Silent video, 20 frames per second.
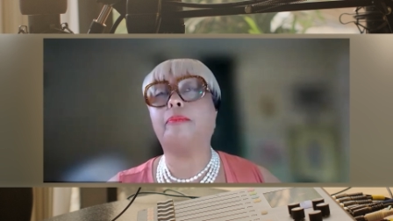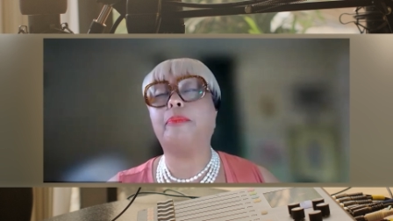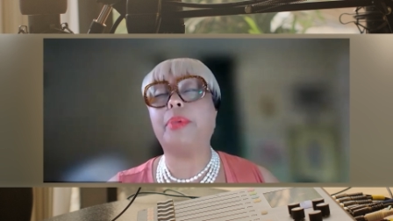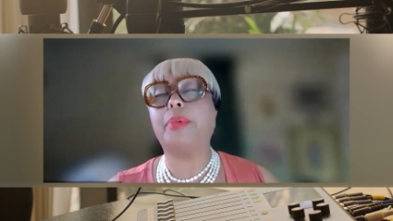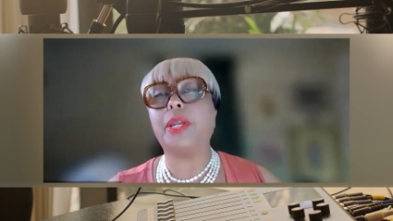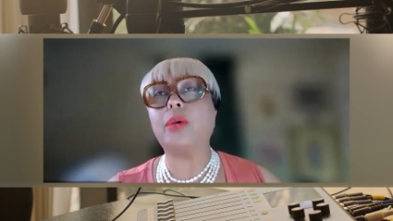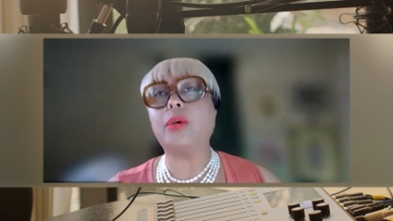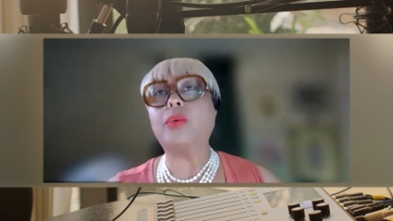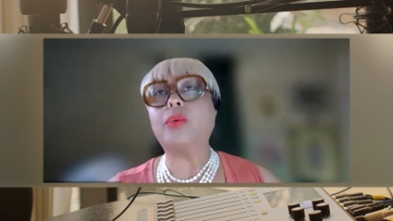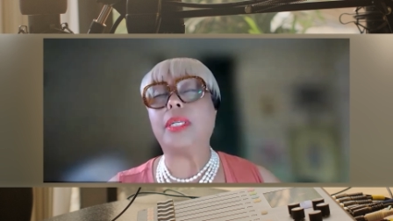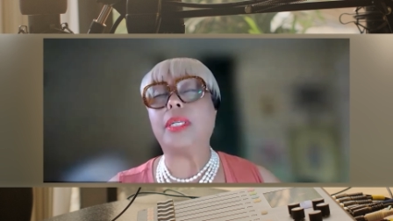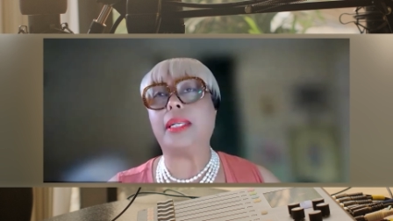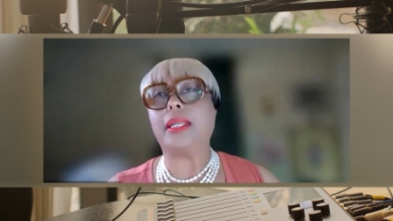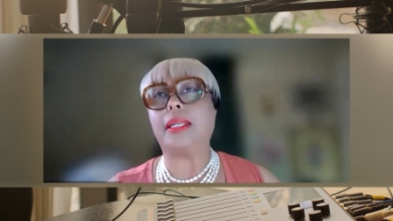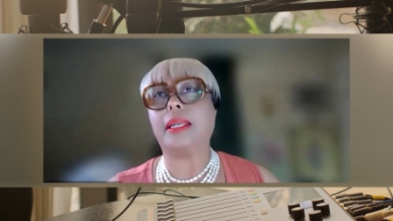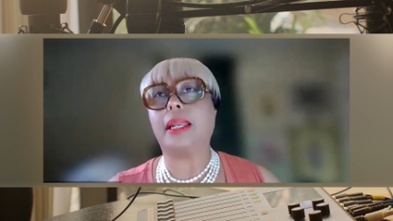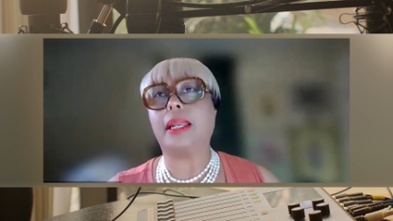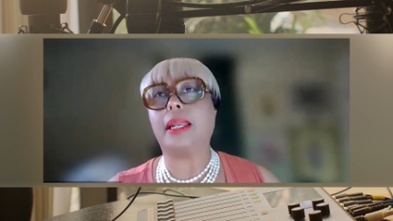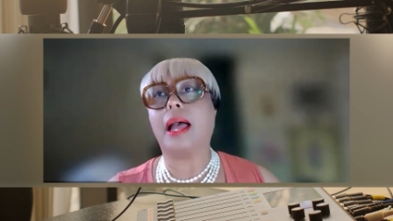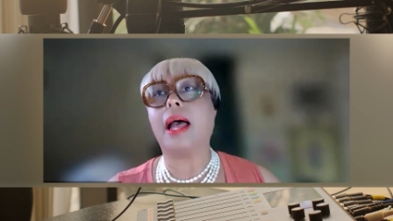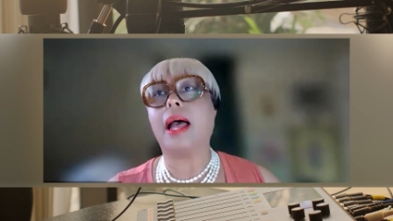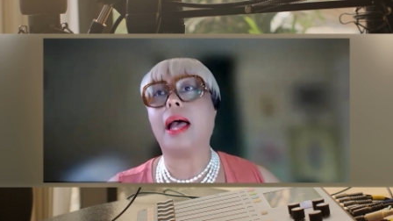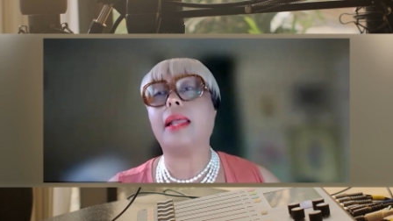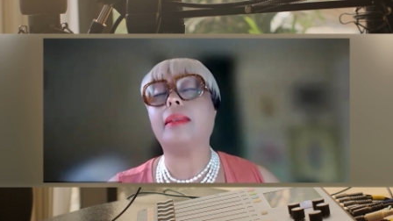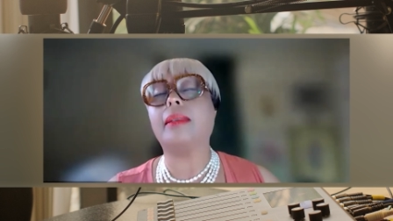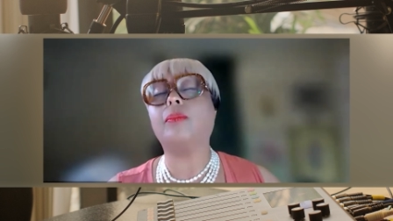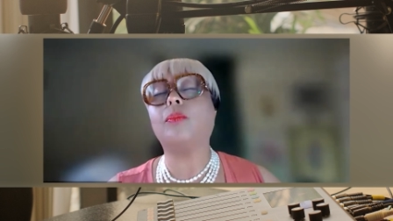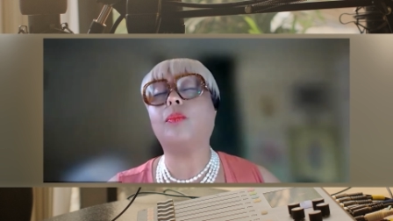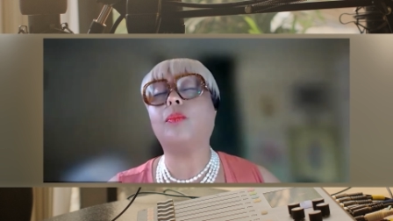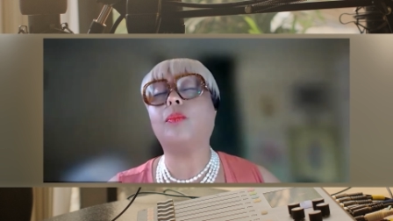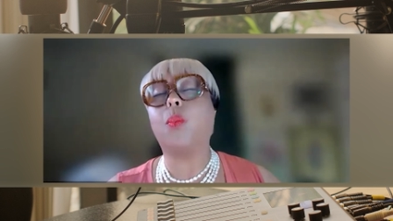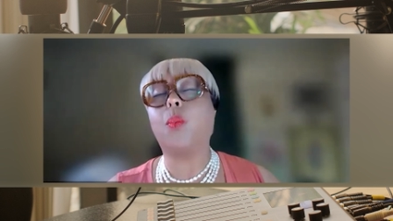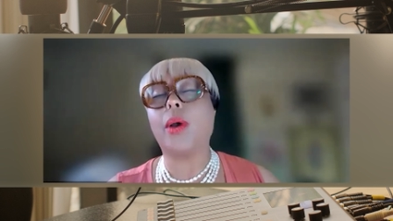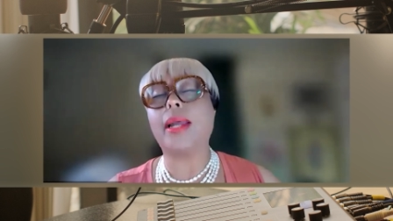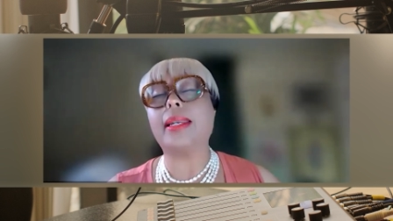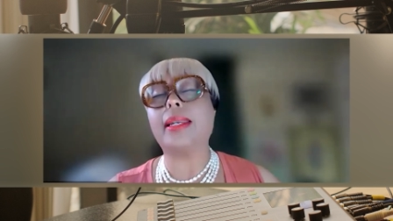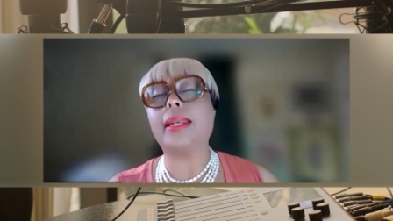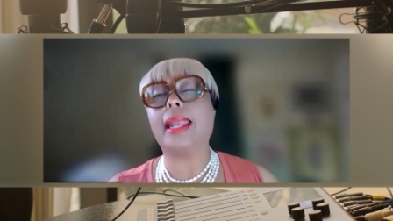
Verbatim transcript: building on what